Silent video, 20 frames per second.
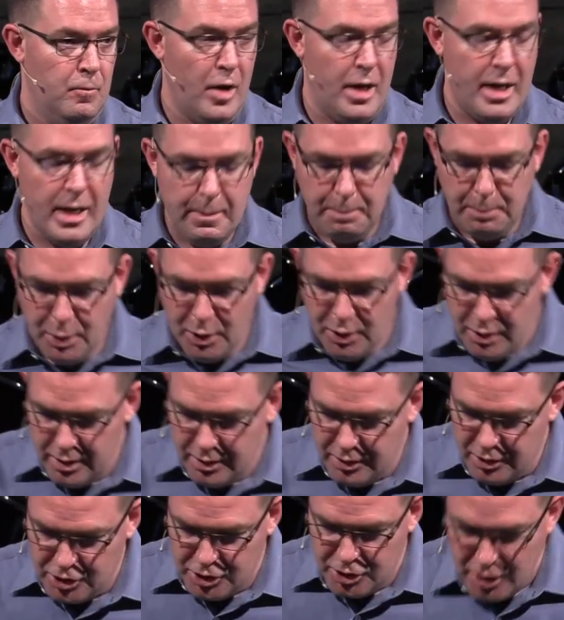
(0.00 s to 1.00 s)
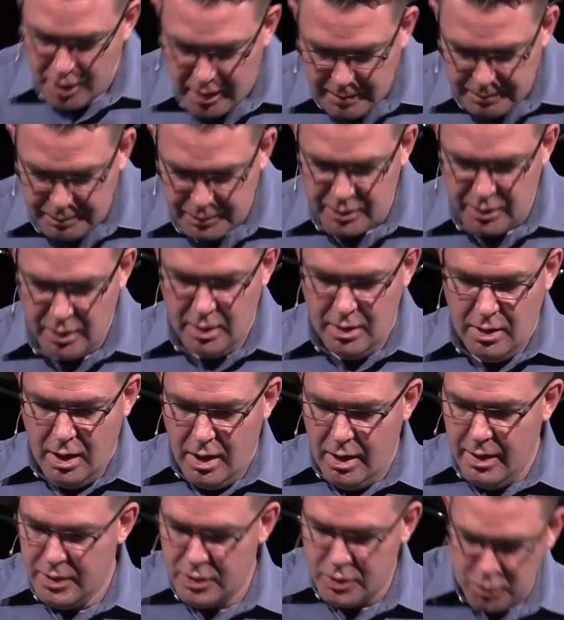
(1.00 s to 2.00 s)
For He put sheep
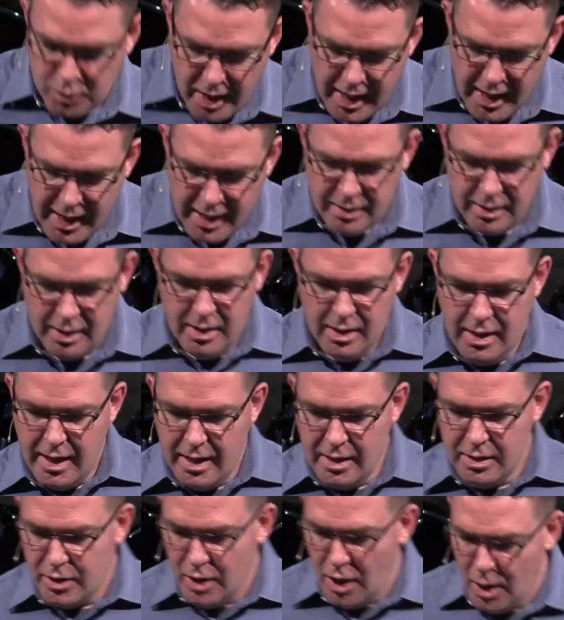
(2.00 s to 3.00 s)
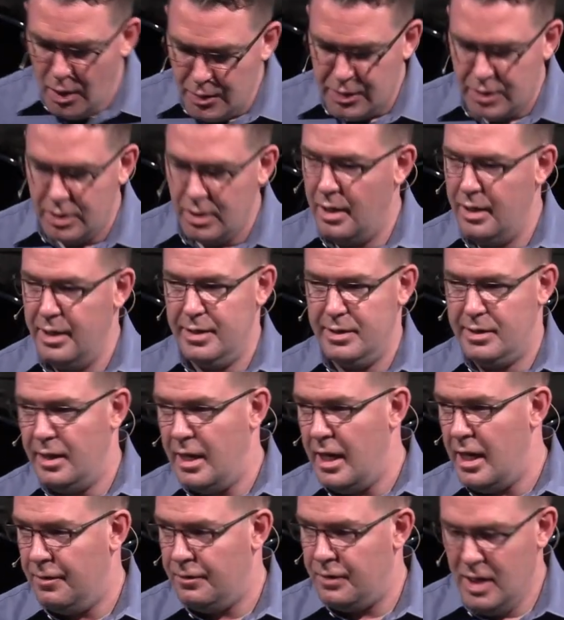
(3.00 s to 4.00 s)
on His right and goats on His
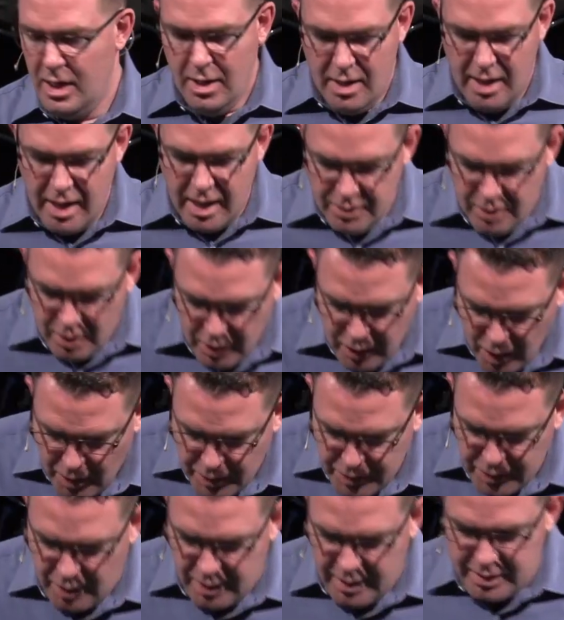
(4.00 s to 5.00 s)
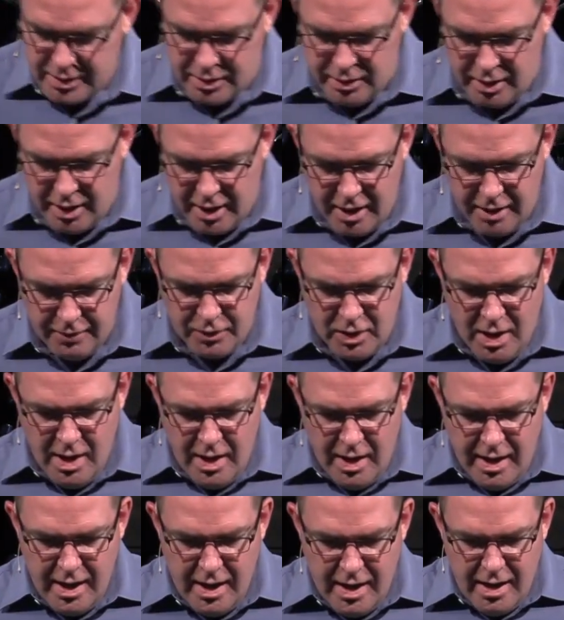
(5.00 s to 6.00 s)
left. And the goats on His left,
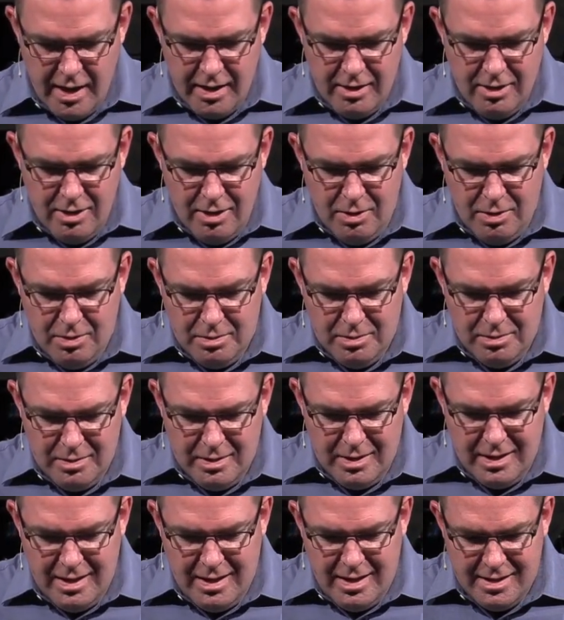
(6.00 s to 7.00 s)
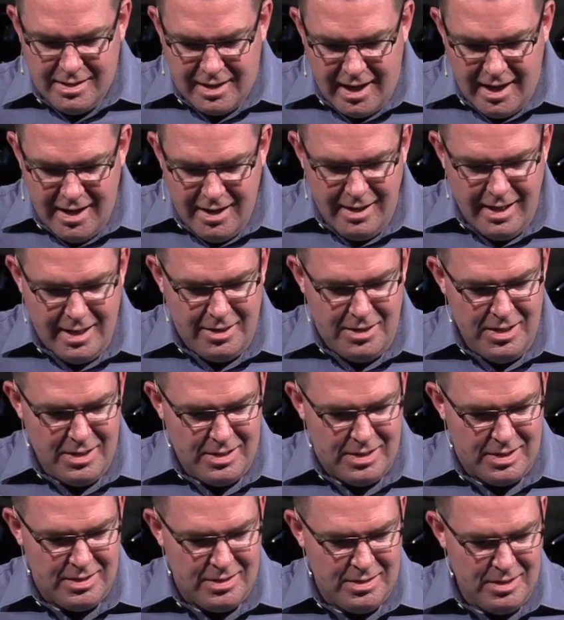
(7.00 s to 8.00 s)
it's kind of like
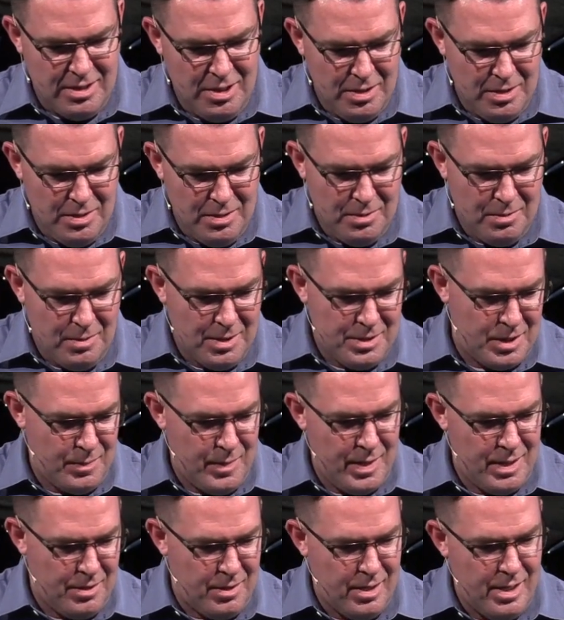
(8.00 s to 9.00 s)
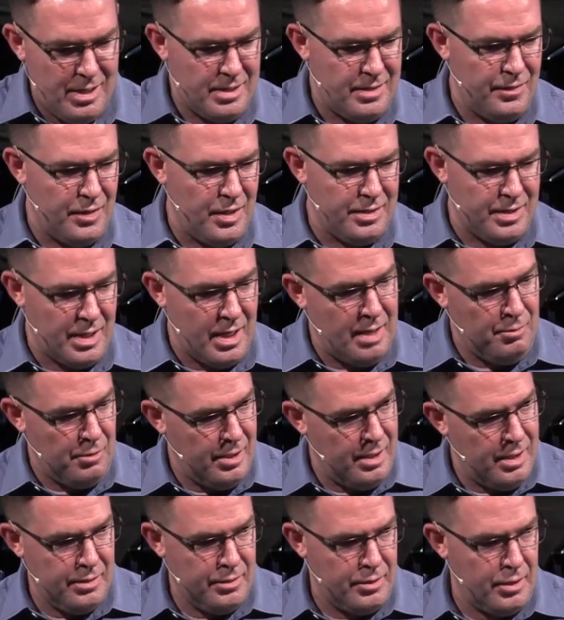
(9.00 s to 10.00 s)
this, who wants to be the greatest of all time?
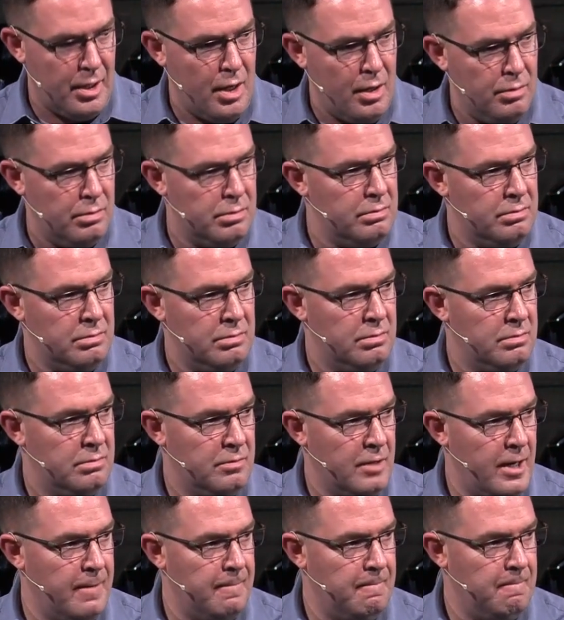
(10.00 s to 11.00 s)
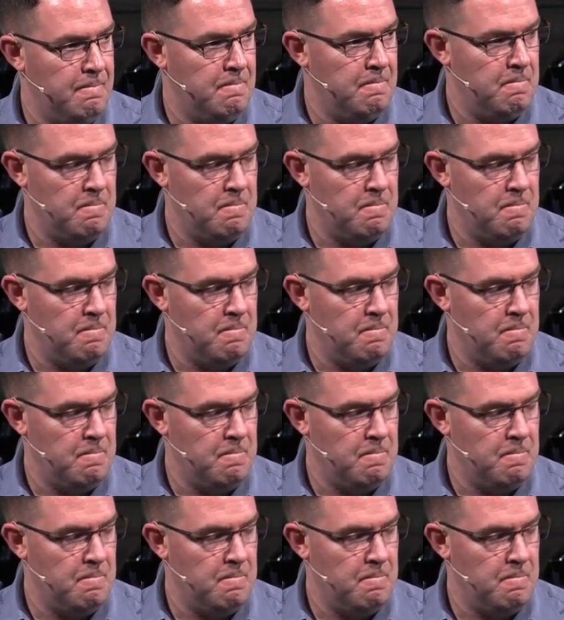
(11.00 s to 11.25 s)
Well, here's a goat, right?